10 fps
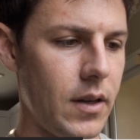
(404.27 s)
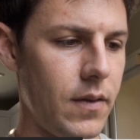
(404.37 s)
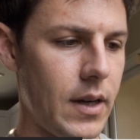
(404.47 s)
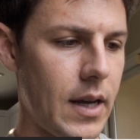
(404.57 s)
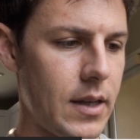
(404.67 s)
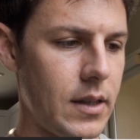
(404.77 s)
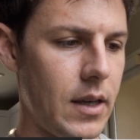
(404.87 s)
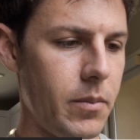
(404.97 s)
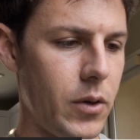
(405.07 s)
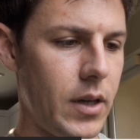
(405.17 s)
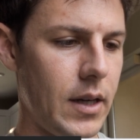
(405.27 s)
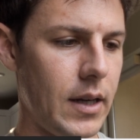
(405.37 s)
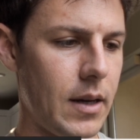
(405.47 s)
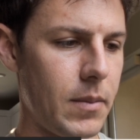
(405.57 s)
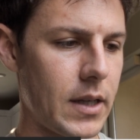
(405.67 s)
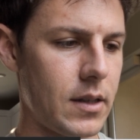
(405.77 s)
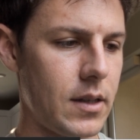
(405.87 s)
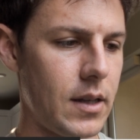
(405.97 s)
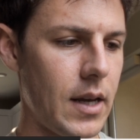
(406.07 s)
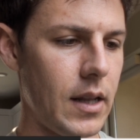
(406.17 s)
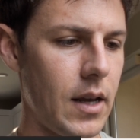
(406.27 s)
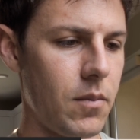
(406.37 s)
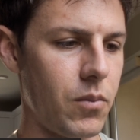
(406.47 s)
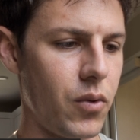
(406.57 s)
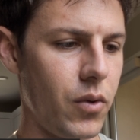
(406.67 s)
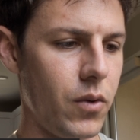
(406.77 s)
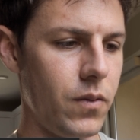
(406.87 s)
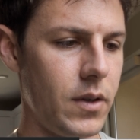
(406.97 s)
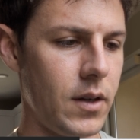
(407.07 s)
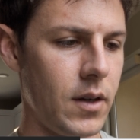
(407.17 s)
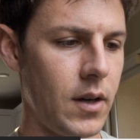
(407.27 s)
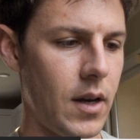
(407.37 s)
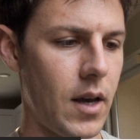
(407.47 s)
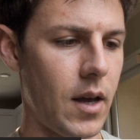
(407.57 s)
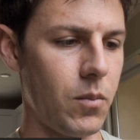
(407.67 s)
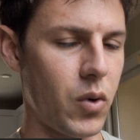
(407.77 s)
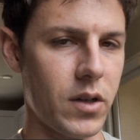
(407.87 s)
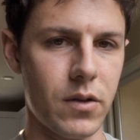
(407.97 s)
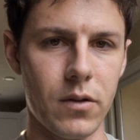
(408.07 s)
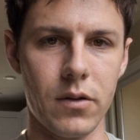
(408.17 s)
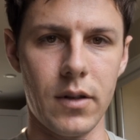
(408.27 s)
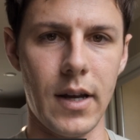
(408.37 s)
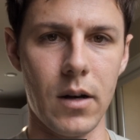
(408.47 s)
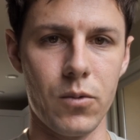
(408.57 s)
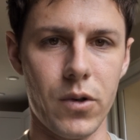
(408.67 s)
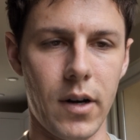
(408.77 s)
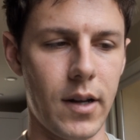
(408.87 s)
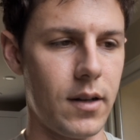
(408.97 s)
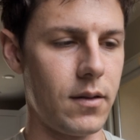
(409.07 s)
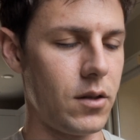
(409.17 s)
even as hemodynamic state improved and pressors downtraded.